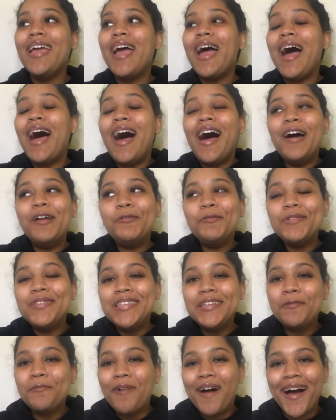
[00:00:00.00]
I don't see
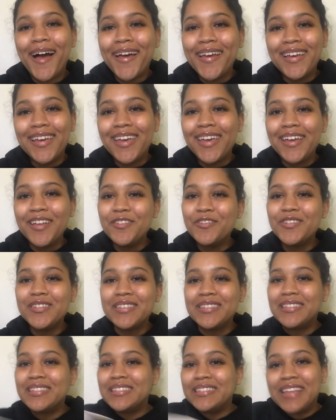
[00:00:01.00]
why I can't
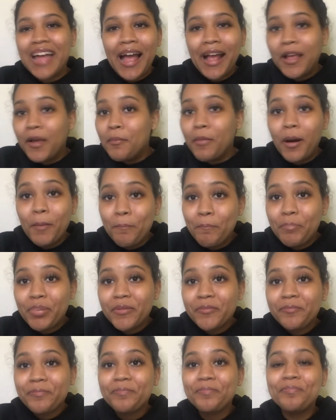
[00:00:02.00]
just stack them up
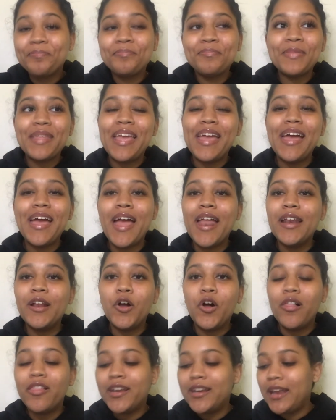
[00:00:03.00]
and call
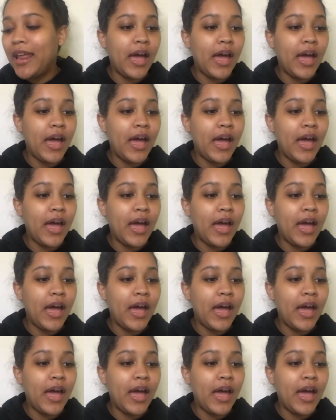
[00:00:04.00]
it a day.